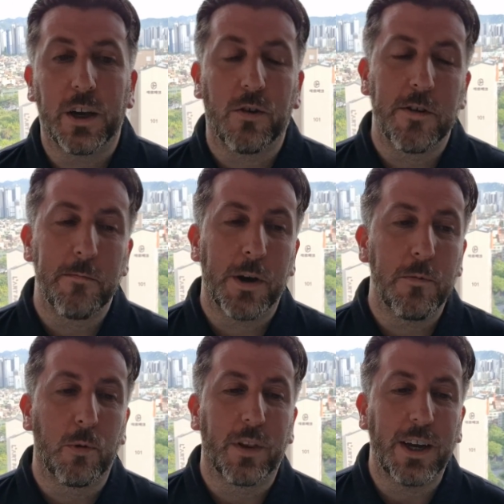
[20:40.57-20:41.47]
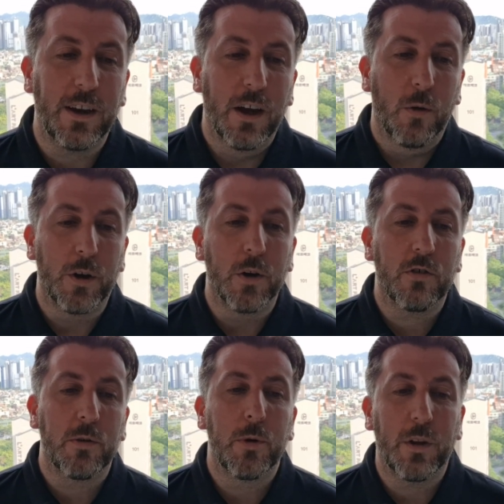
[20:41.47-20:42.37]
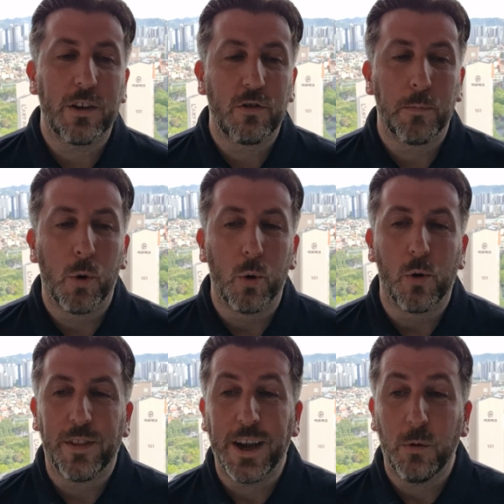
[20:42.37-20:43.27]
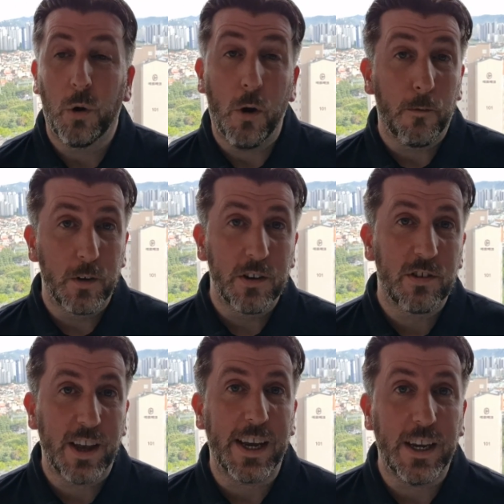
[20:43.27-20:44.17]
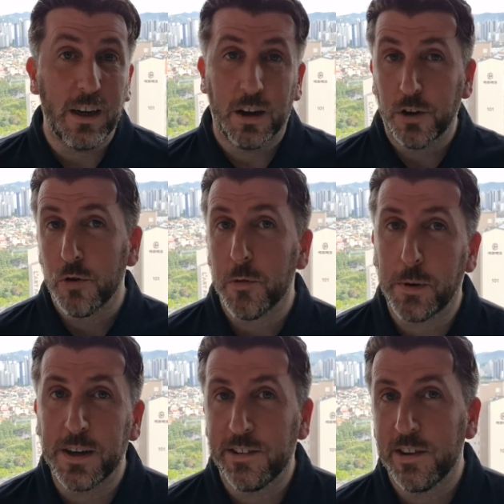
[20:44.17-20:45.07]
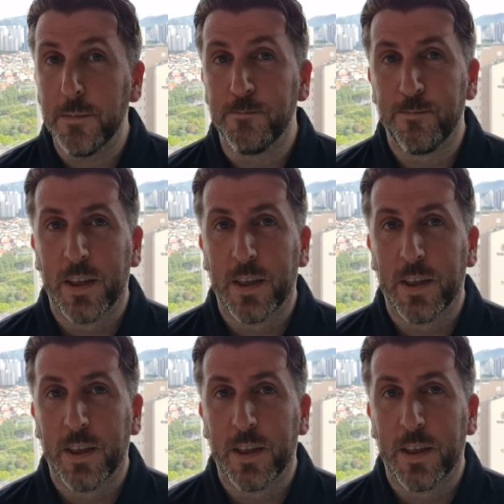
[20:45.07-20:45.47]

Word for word: Korean people, they when you ask them who they support, they will often say a European team.